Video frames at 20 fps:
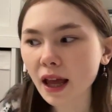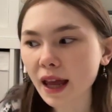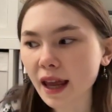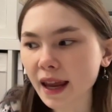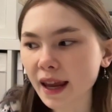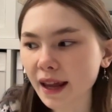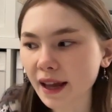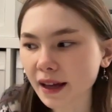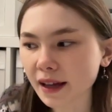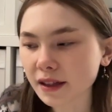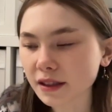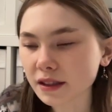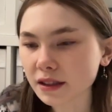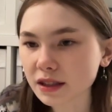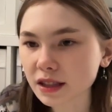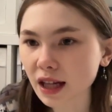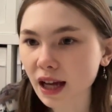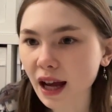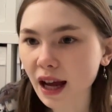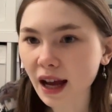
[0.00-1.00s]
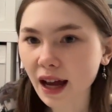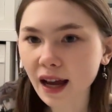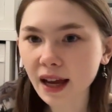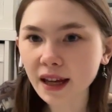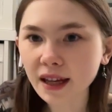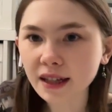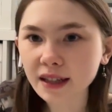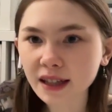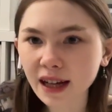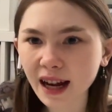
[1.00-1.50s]
And
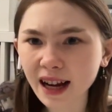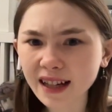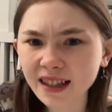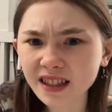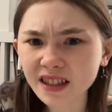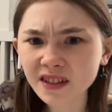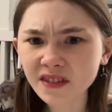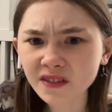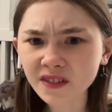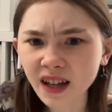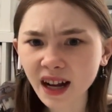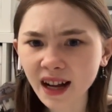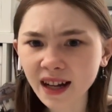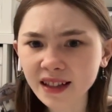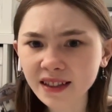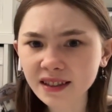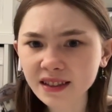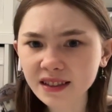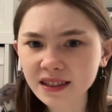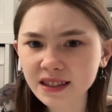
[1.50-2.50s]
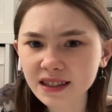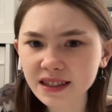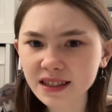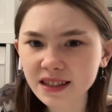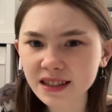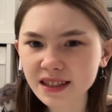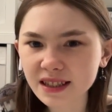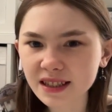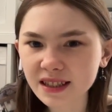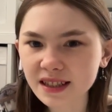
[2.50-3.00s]
I kind of got
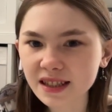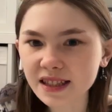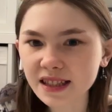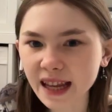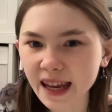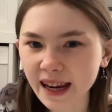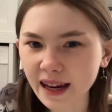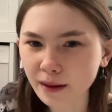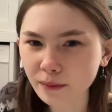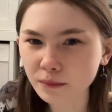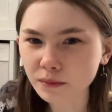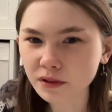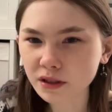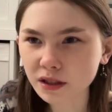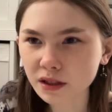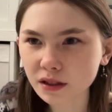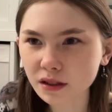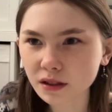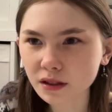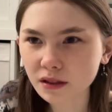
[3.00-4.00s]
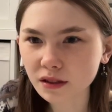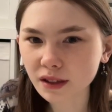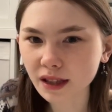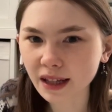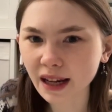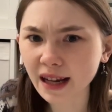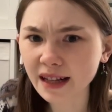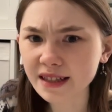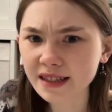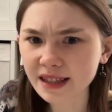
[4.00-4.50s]
scammed.
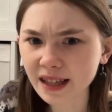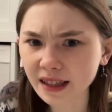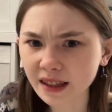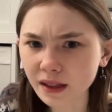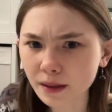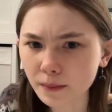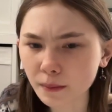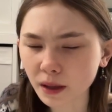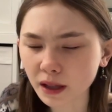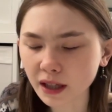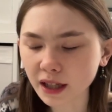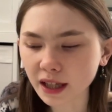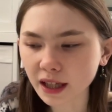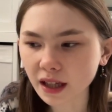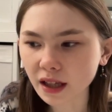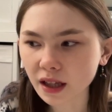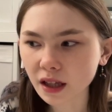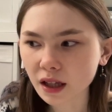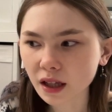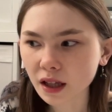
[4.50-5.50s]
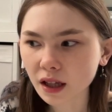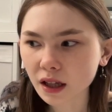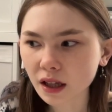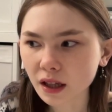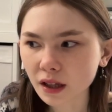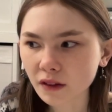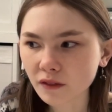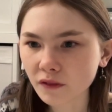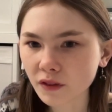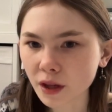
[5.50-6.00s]
Like, I'd sent the money
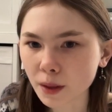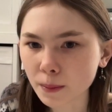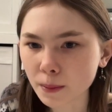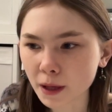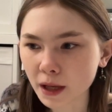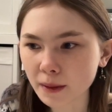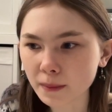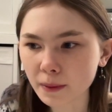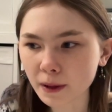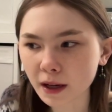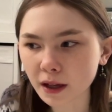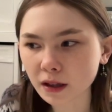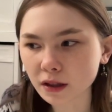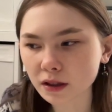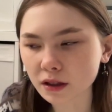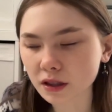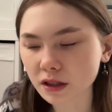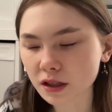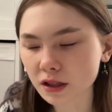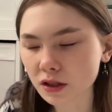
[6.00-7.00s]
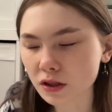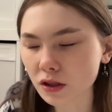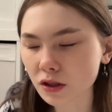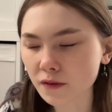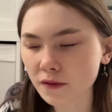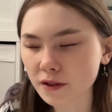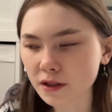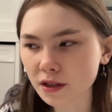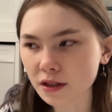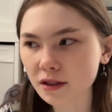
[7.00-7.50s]
via PayPal, goods and
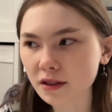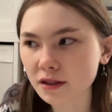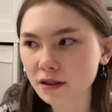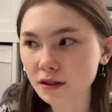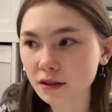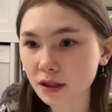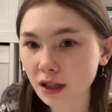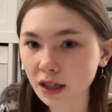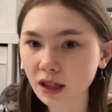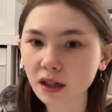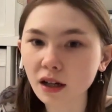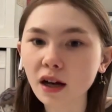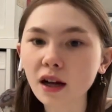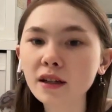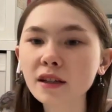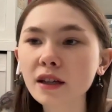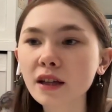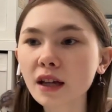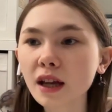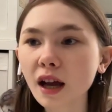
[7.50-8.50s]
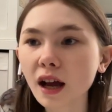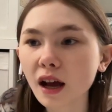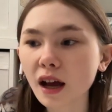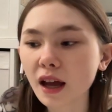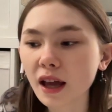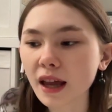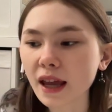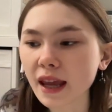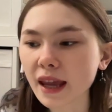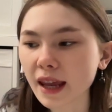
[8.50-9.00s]
services, thank God.
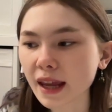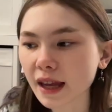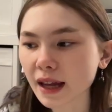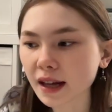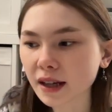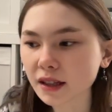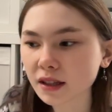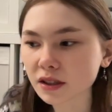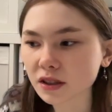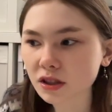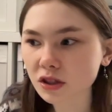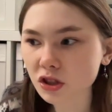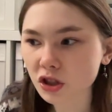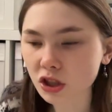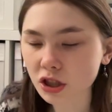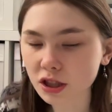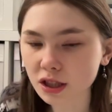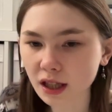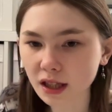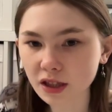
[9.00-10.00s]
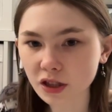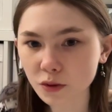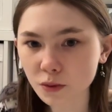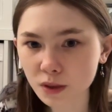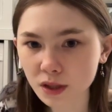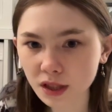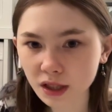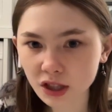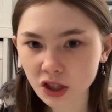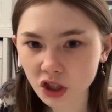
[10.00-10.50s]
And she said she
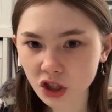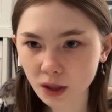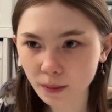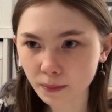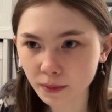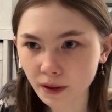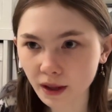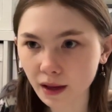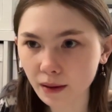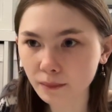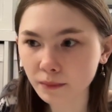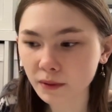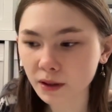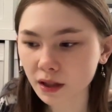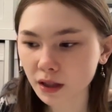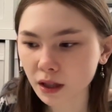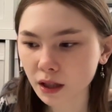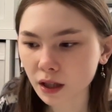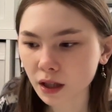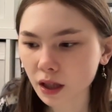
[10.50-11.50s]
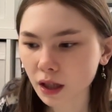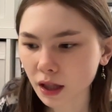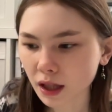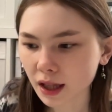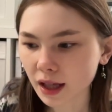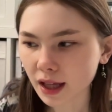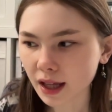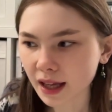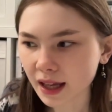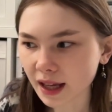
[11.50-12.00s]
was going to ship them.
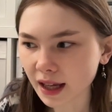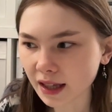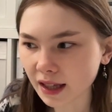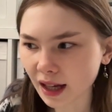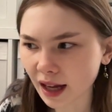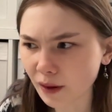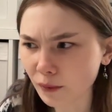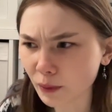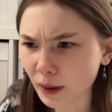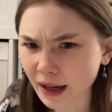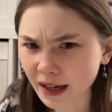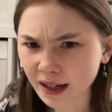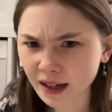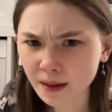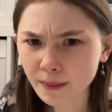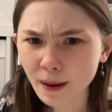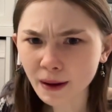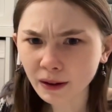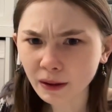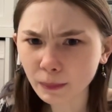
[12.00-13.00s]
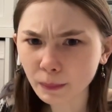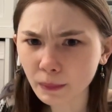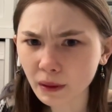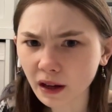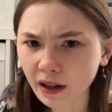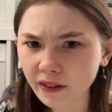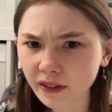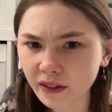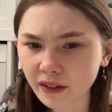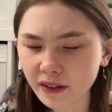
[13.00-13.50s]
And I waited about a
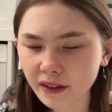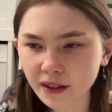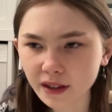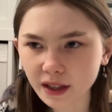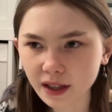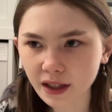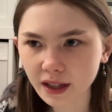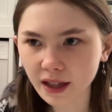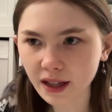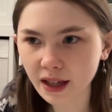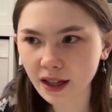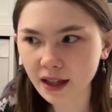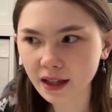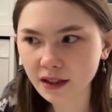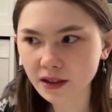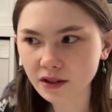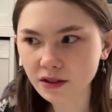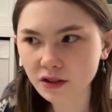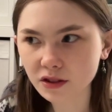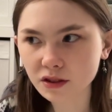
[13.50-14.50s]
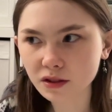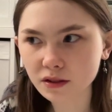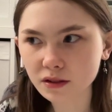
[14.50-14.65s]
month, and